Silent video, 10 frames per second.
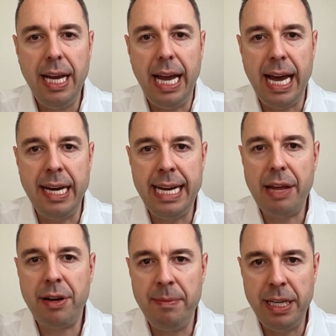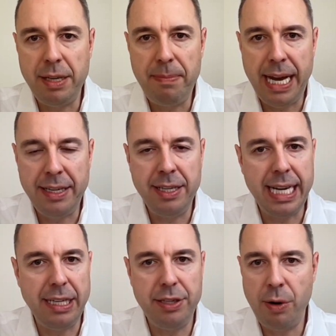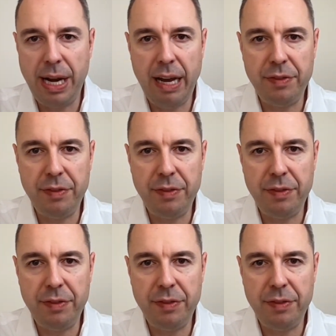And now that I'm independent, I don't have